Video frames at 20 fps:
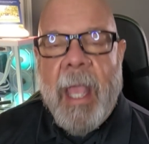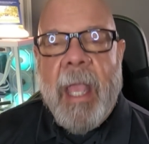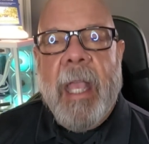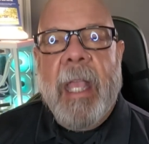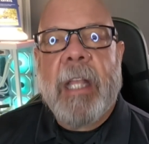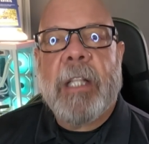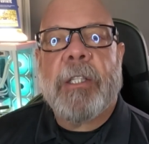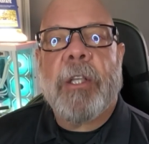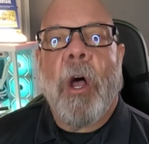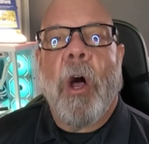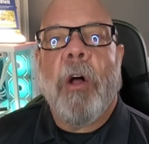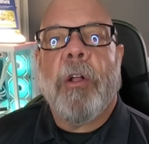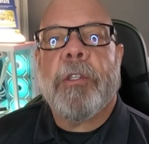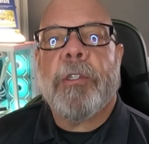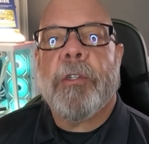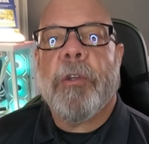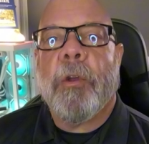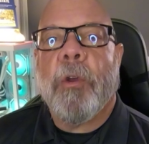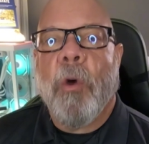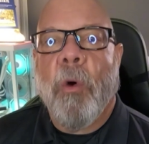It's
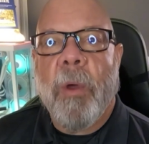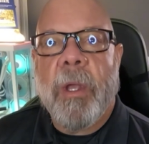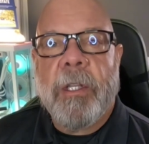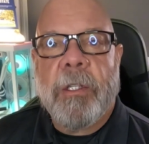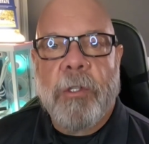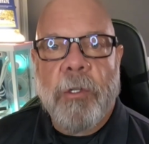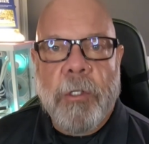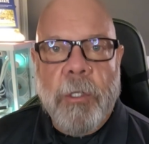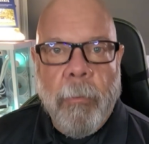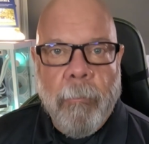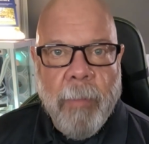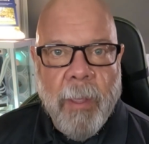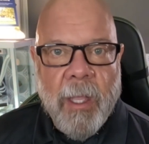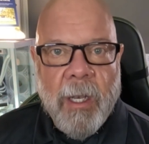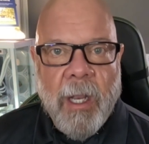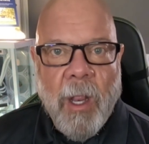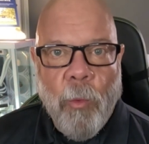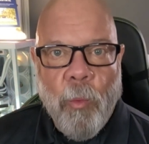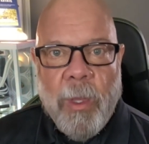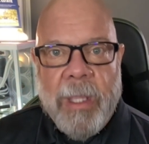also going to
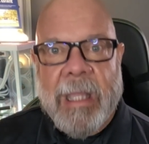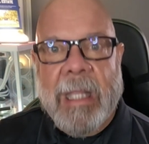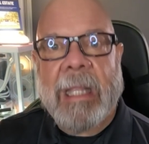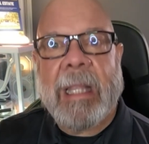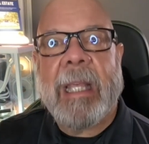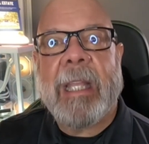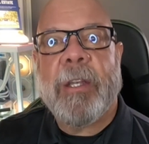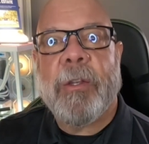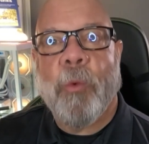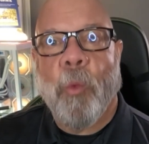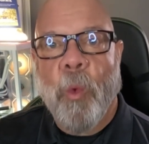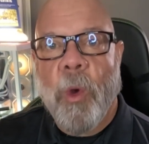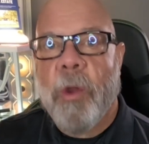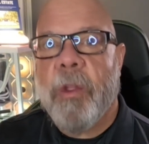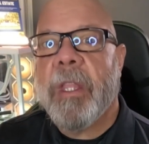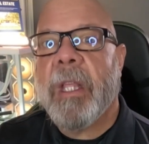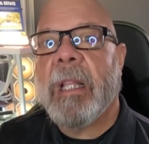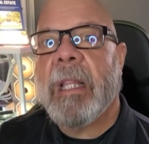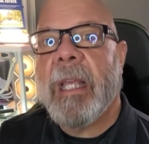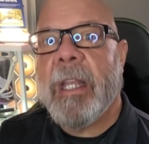depend on where
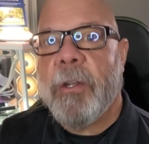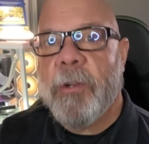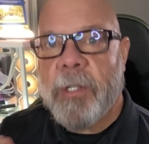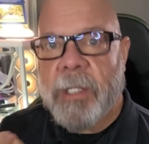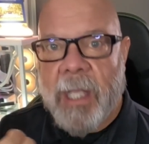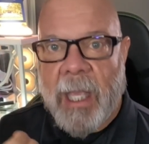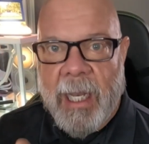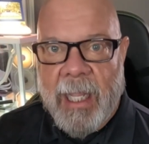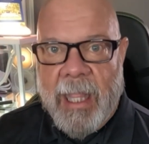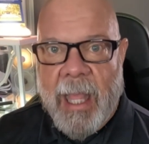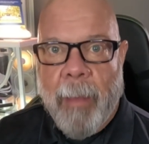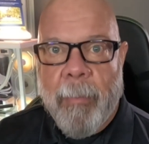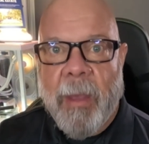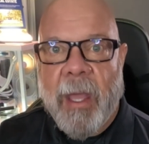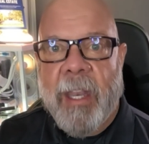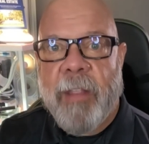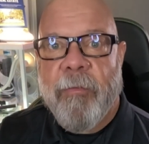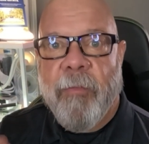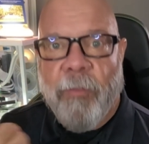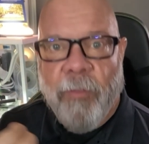the lender's getting that
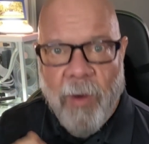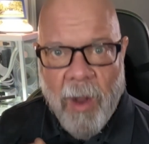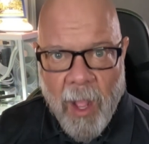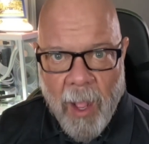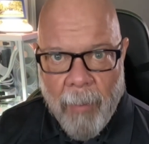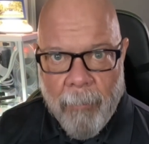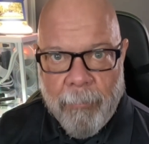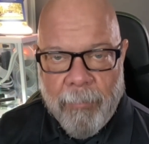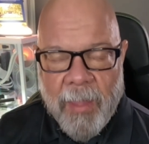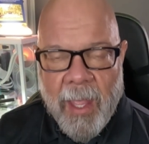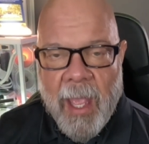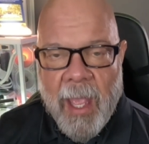money from.